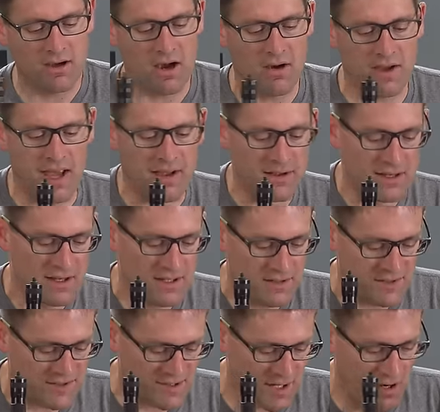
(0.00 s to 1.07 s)
Okay,
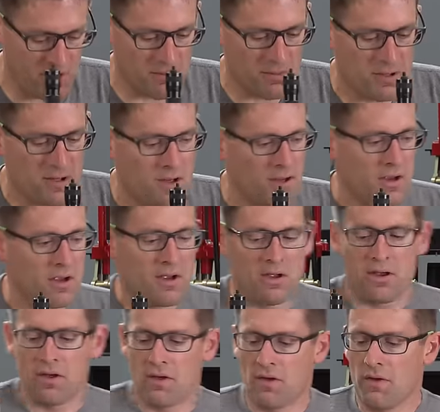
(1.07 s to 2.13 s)
so
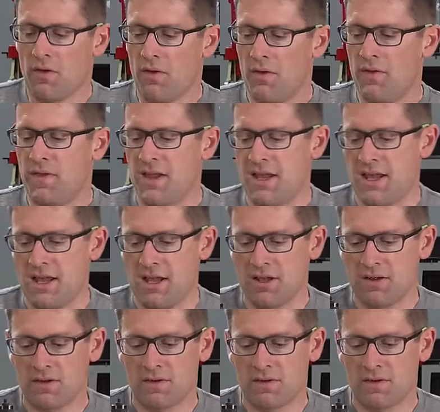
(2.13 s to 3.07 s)
the